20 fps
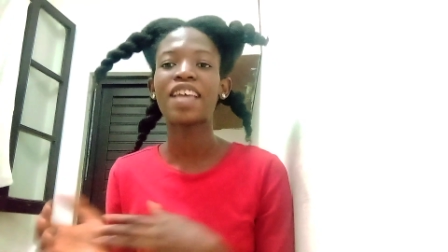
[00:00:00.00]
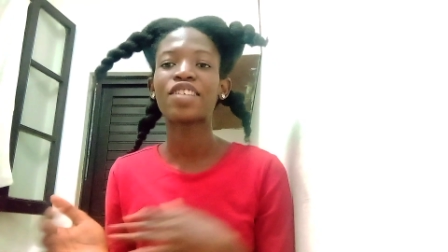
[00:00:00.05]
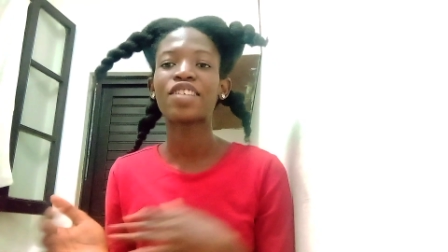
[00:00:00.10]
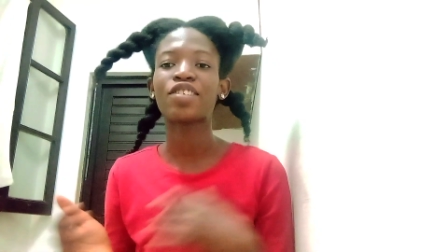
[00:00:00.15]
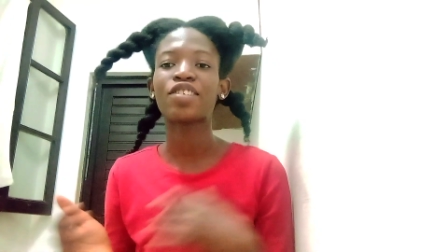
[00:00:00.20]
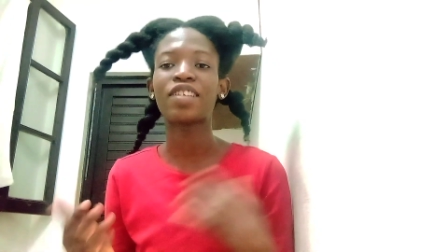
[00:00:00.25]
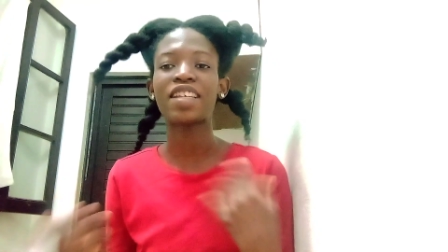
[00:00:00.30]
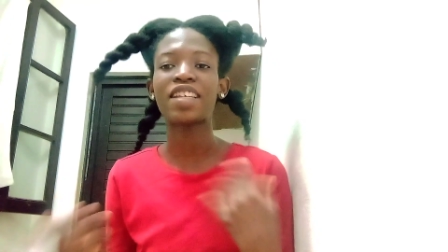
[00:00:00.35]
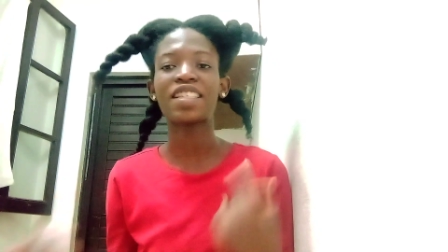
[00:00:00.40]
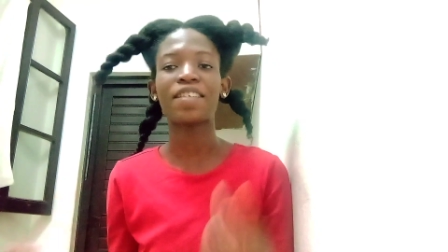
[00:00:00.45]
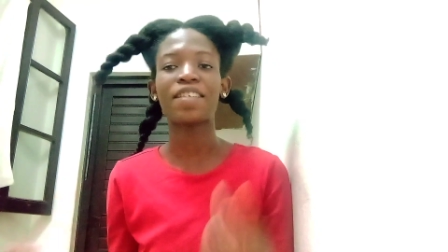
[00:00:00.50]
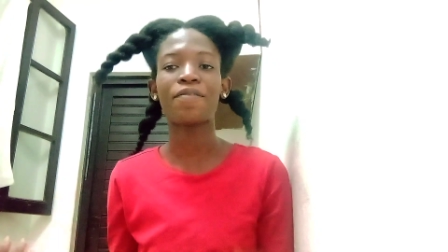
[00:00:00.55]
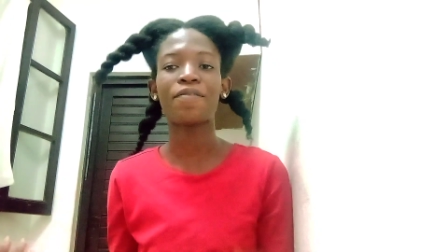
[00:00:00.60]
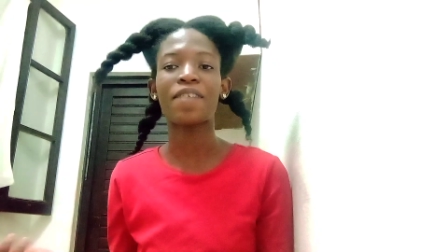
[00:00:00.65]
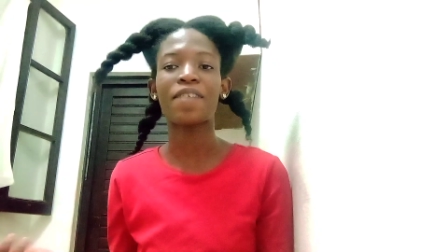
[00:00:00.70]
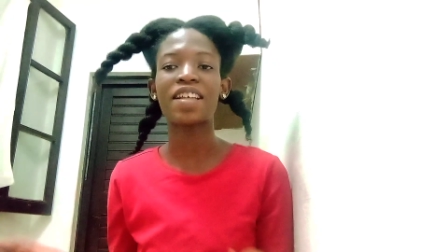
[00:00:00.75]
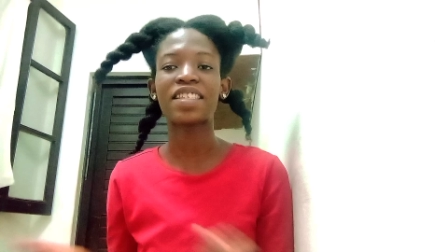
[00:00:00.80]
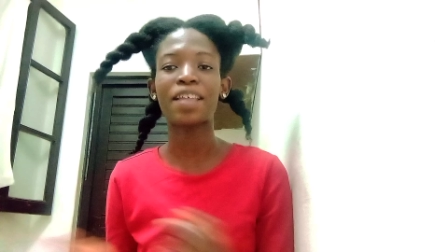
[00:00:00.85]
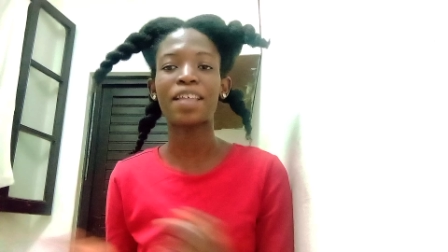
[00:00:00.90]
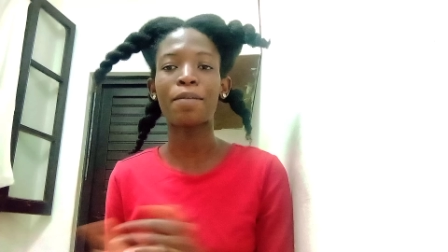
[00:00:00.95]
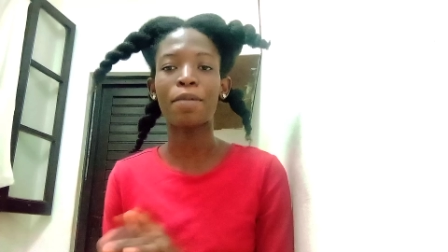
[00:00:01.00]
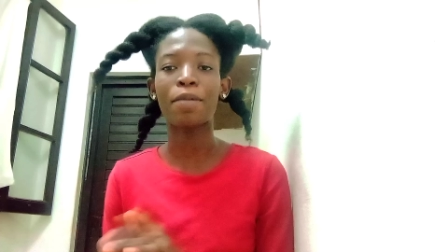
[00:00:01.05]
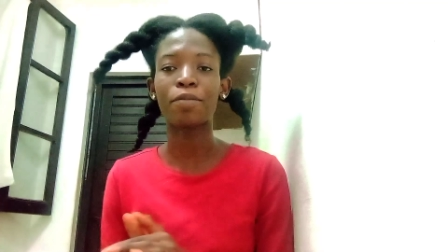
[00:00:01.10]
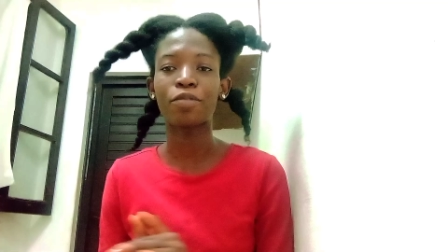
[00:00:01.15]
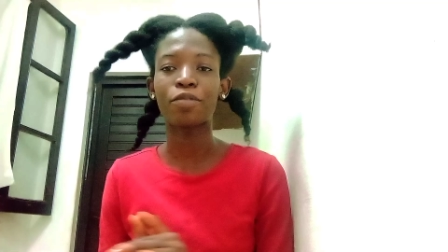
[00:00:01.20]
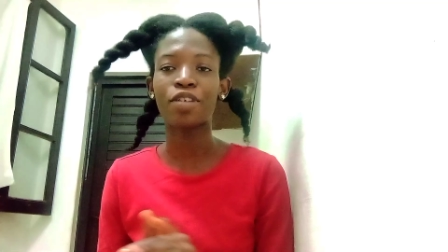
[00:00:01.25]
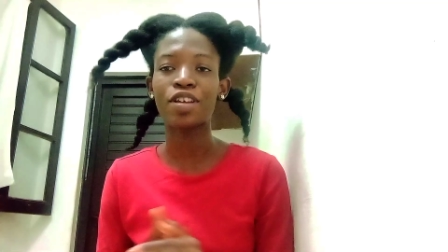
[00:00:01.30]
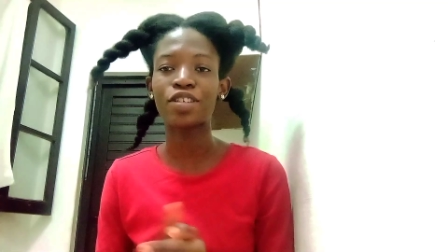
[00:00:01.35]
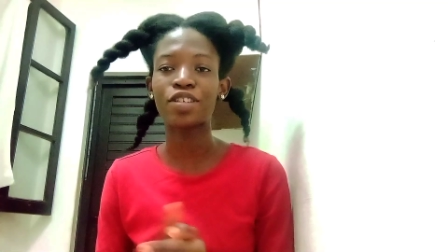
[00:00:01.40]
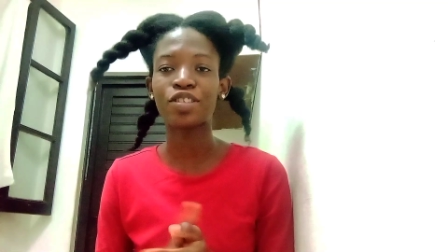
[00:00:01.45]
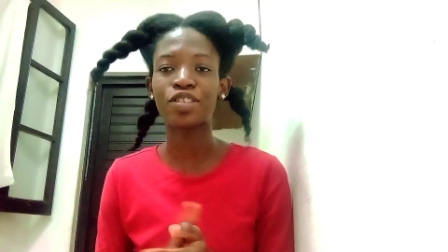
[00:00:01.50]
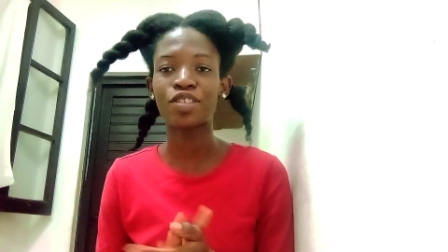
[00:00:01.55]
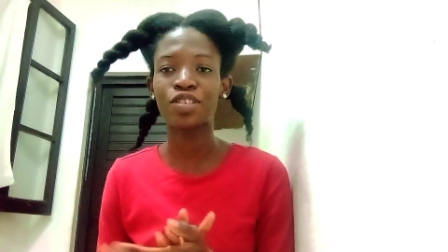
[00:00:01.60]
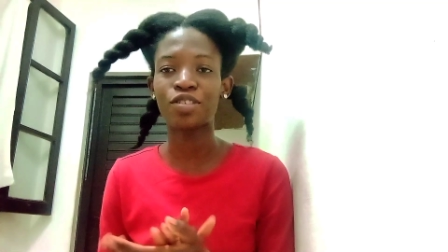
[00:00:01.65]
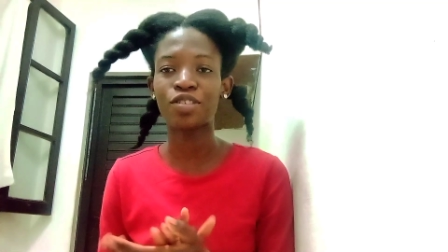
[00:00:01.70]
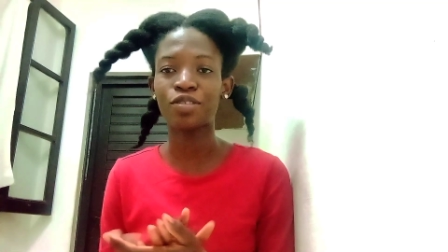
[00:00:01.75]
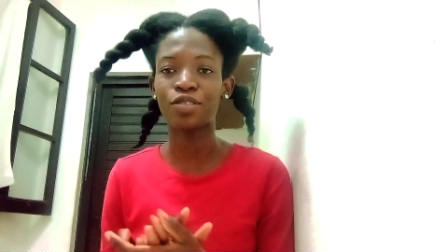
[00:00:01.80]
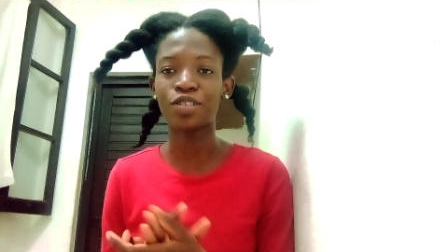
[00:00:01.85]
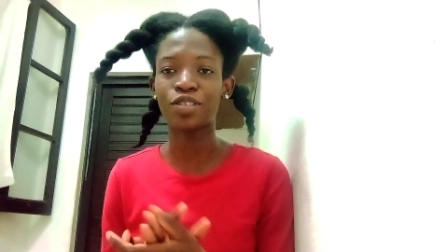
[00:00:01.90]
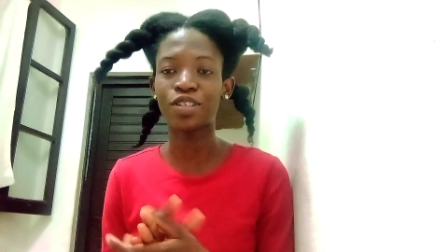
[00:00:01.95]
so this is the first time I'm going
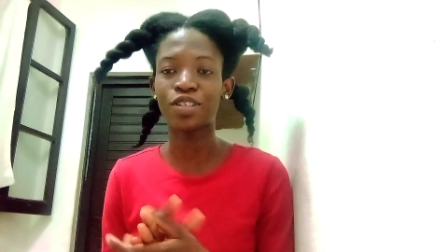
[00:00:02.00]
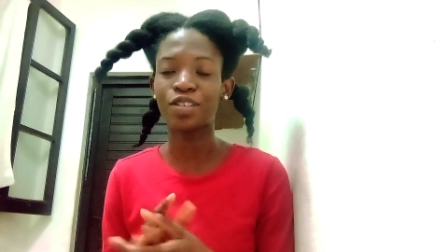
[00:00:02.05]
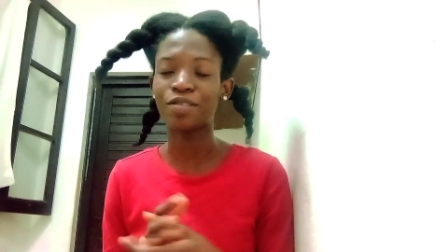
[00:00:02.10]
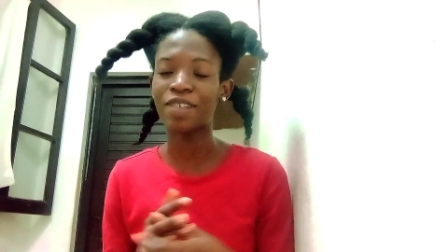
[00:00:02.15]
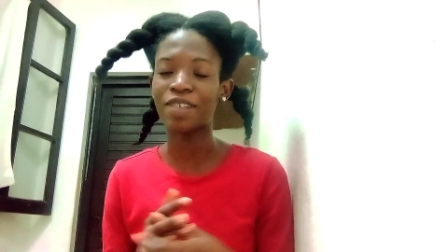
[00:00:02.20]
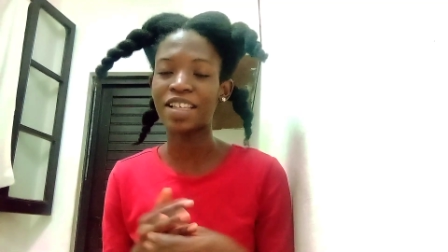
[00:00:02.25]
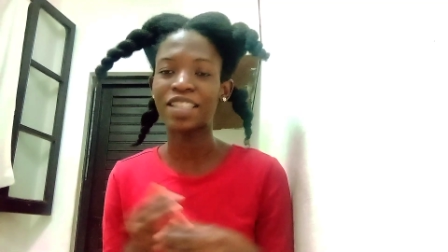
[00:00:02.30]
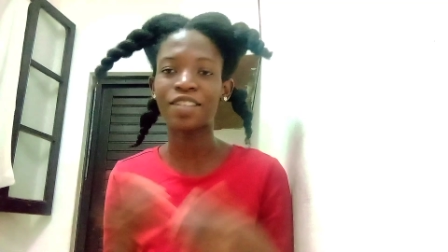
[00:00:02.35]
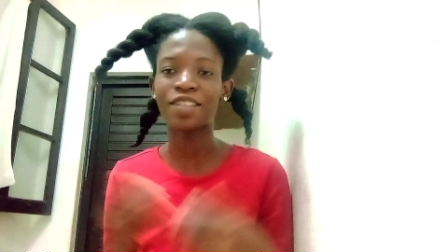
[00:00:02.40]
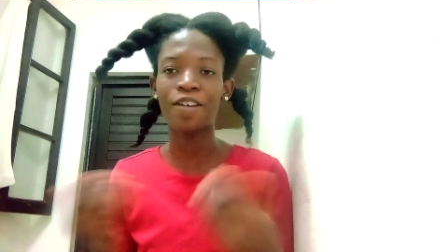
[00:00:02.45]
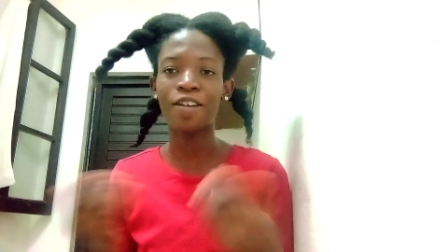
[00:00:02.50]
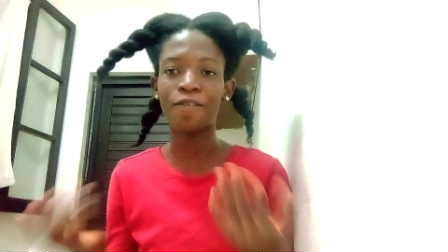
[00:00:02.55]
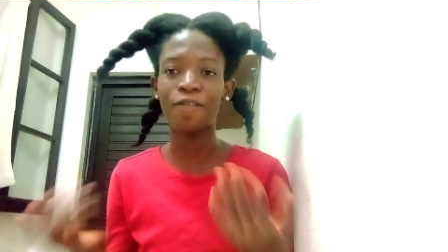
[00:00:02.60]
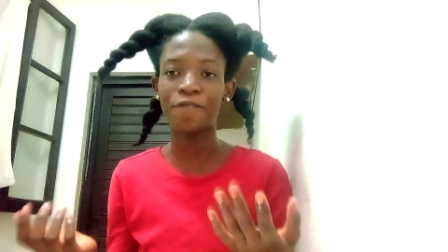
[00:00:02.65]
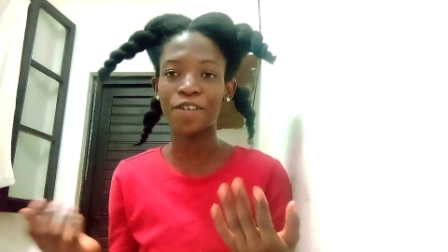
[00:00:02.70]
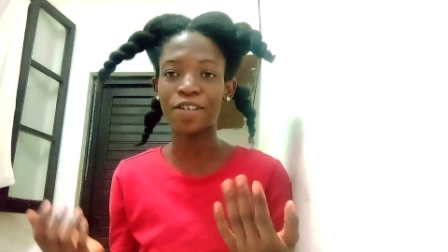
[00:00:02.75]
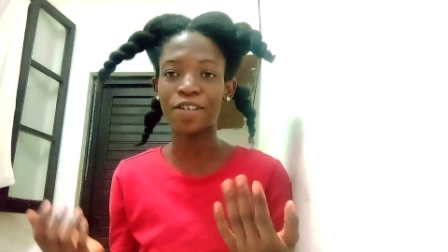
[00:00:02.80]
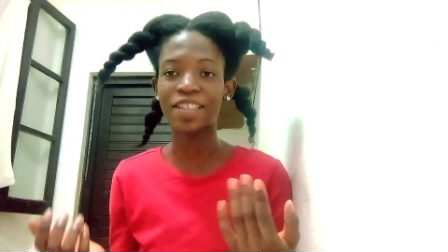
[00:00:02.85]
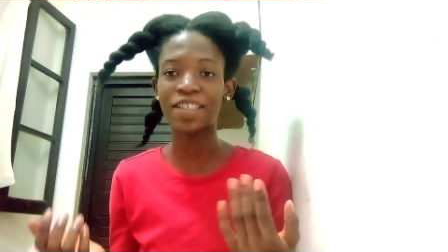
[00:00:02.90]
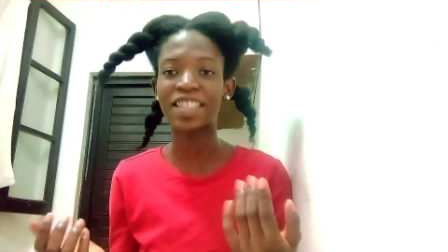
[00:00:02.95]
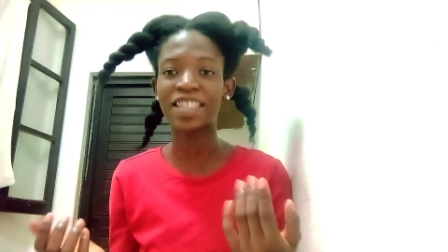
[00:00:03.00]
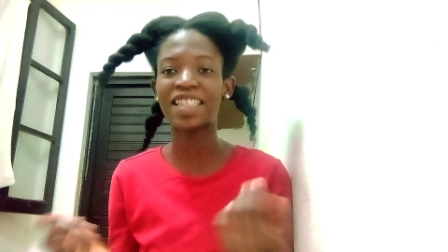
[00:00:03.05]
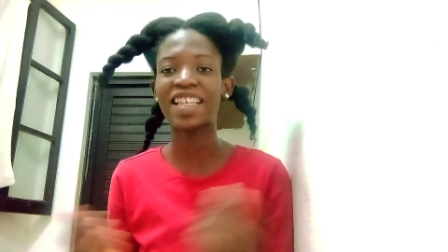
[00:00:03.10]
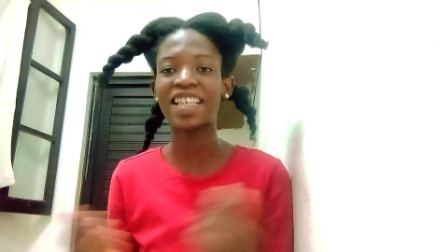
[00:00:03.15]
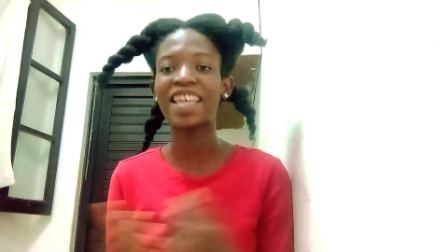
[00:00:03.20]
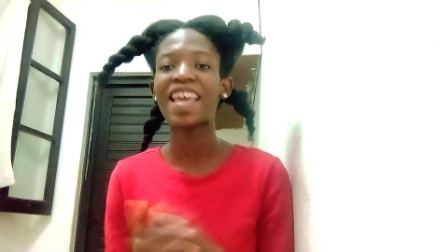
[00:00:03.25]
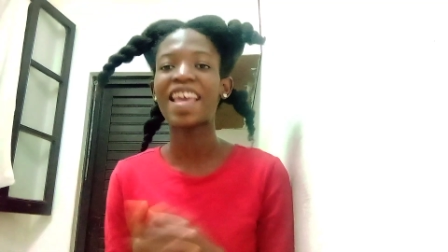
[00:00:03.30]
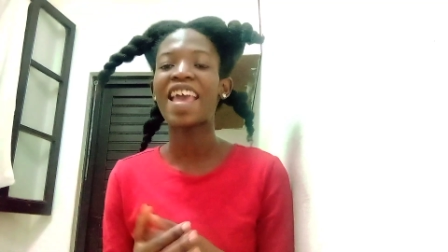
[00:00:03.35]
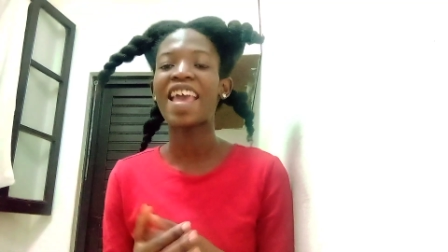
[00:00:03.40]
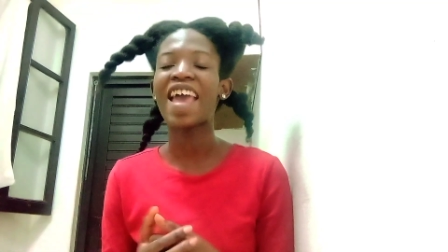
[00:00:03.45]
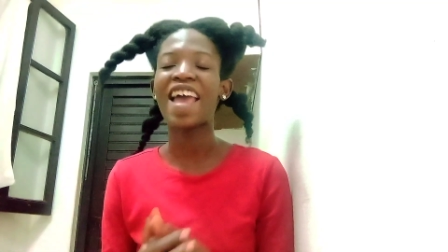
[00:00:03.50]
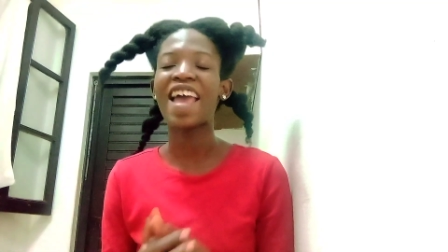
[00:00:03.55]
to do it, obviously,